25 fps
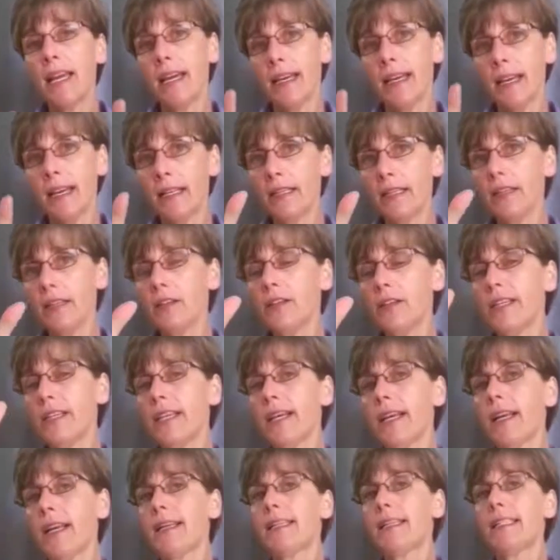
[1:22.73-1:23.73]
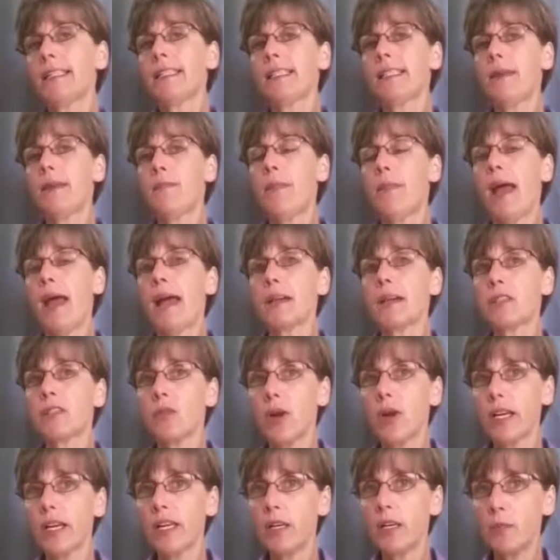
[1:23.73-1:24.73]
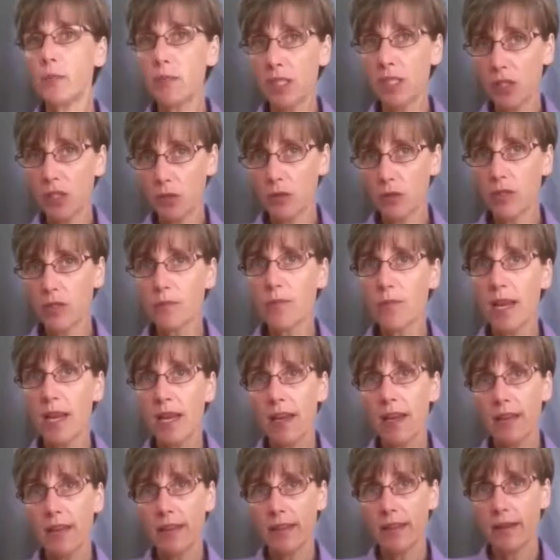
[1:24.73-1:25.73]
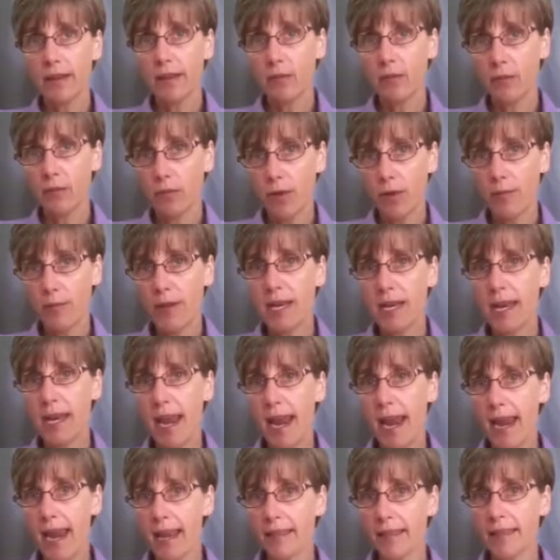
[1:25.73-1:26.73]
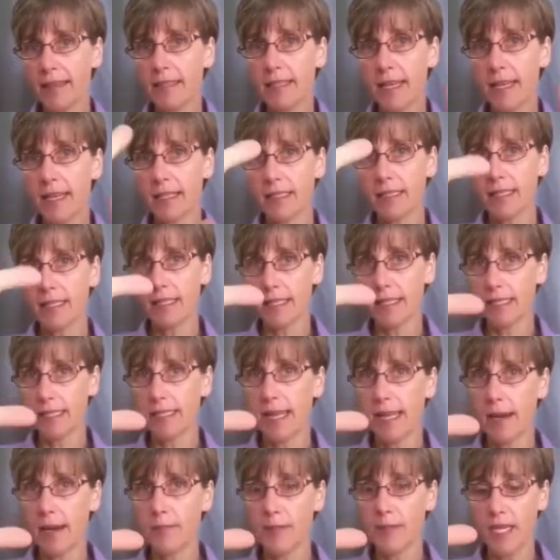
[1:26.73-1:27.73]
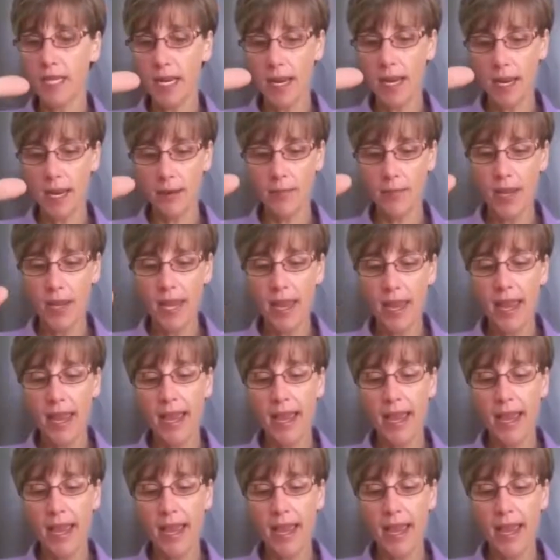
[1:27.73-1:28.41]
And I literally kind of sit back so I can absorb the ribbon and the text at the same time,